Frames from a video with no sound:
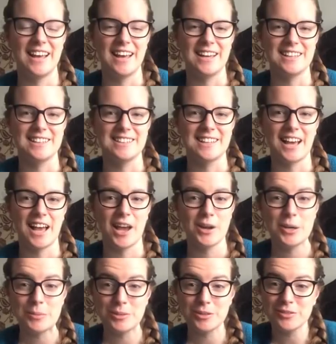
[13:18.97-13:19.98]
and uh, I
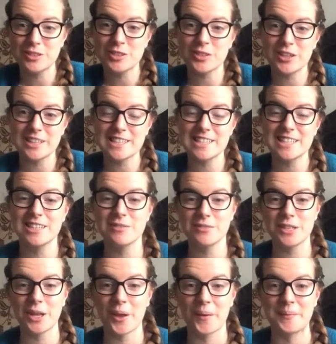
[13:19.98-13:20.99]
hope you've enjoyed this little
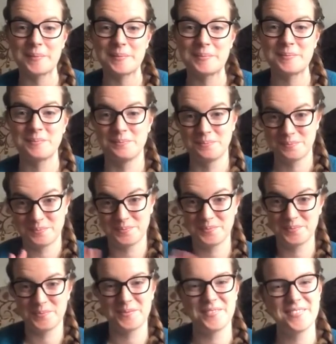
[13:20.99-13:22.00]
video.
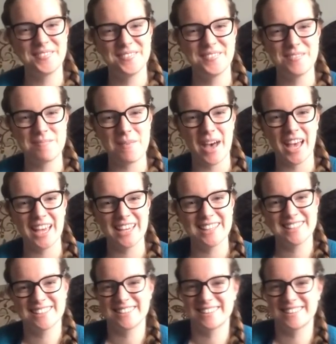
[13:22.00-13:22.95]
Bye.